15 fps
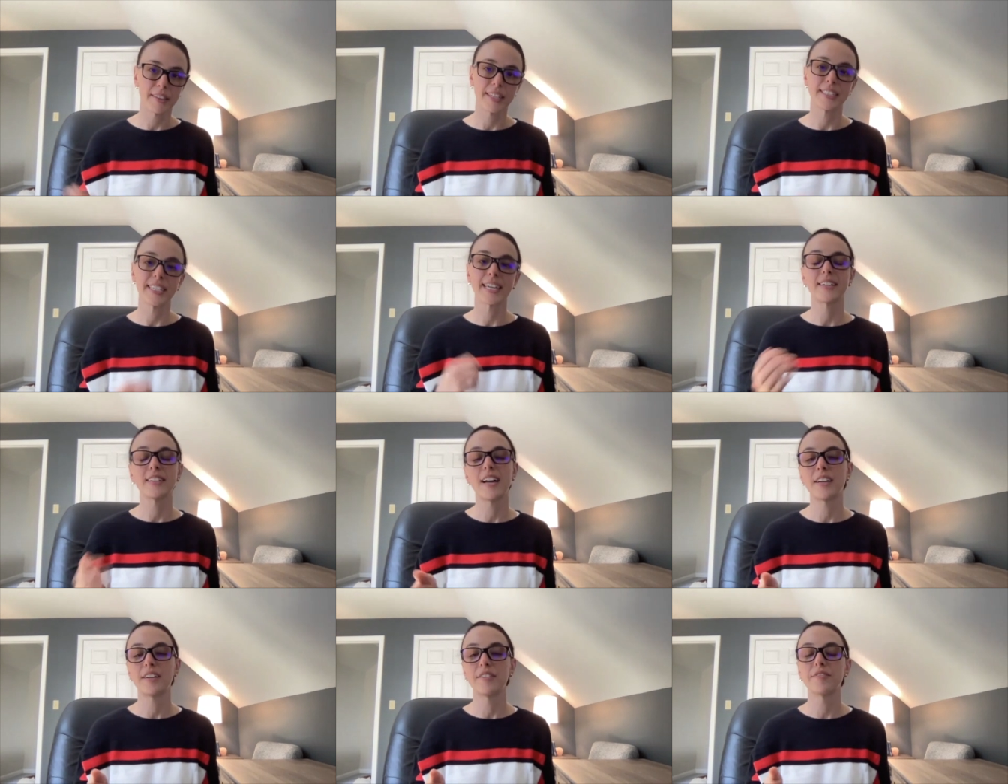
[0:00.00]
They take a
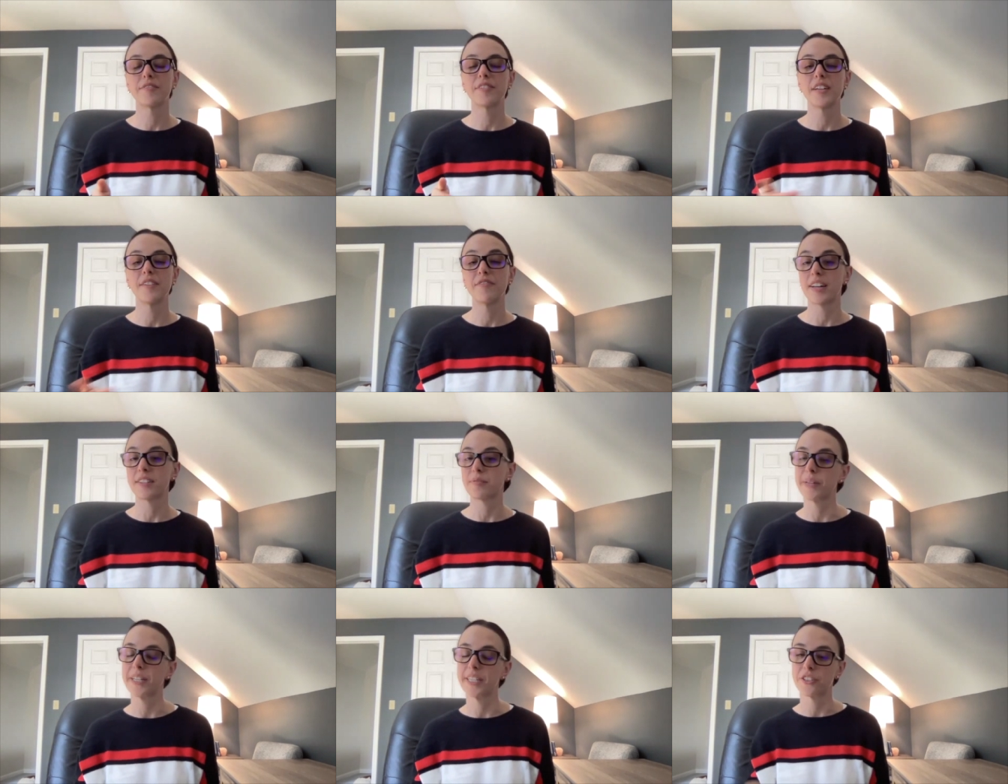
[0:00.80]
lot of
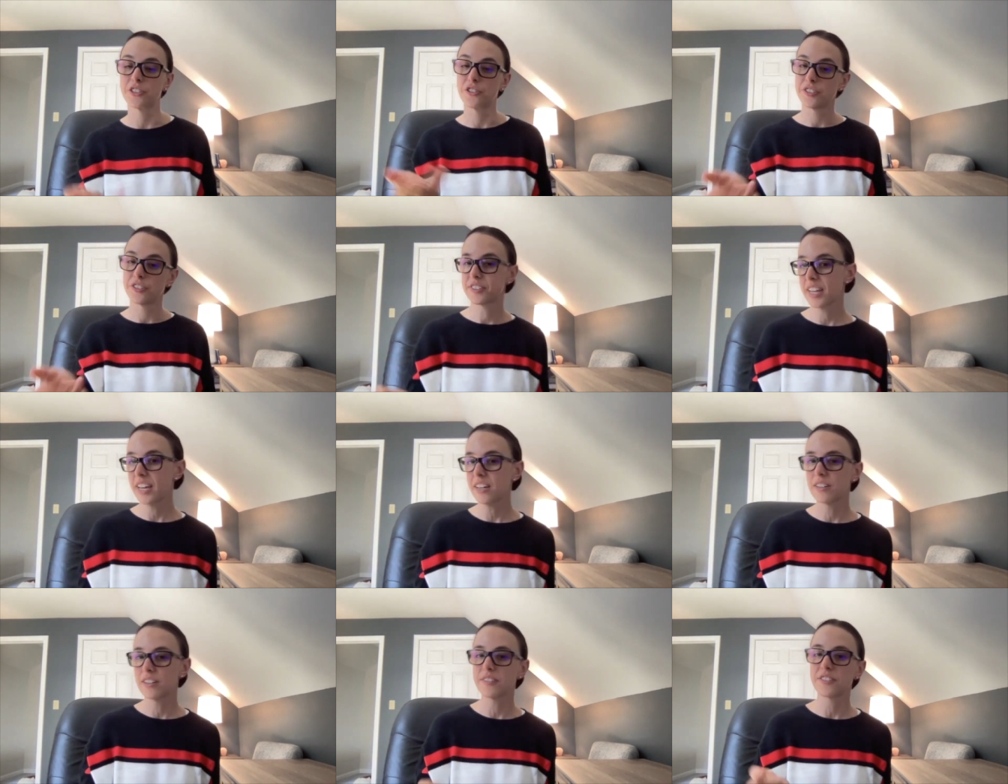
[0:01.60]
investment in your
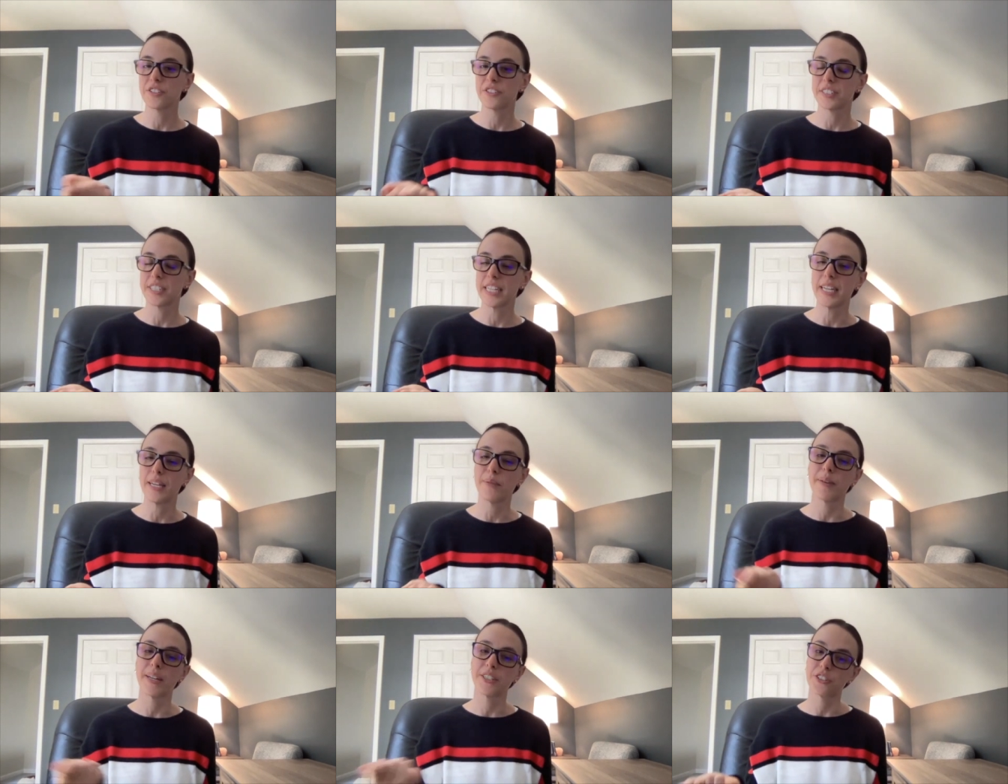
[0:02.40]
skills, your
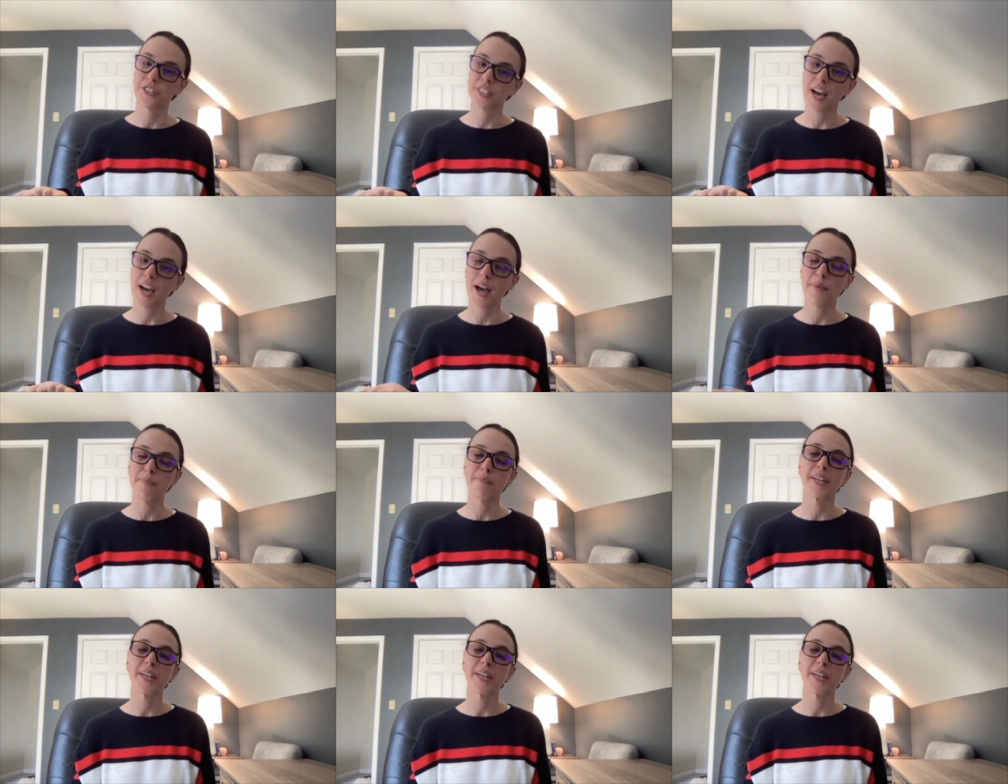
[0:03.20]
team, and your time.